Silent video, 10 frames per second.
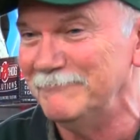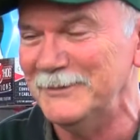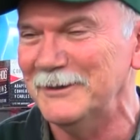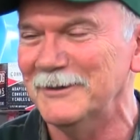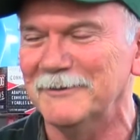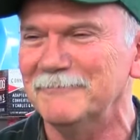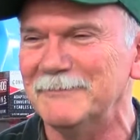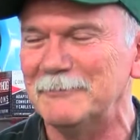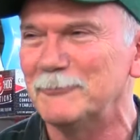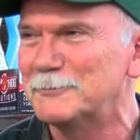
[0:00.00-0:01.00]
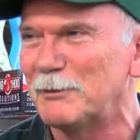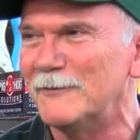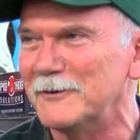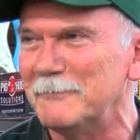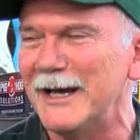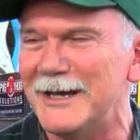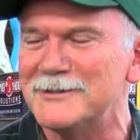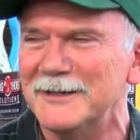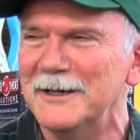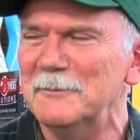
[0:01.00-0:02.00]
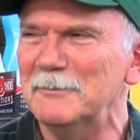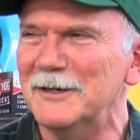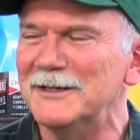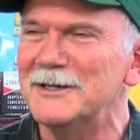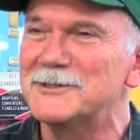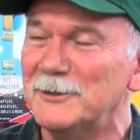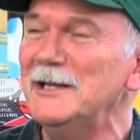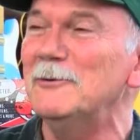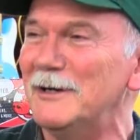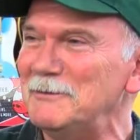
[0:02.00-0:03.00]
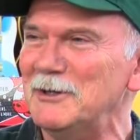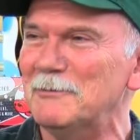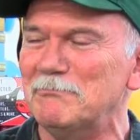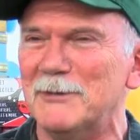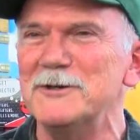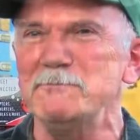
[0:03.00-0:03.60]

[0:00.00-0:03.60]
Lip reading: it was a perfect match. But so anyway, most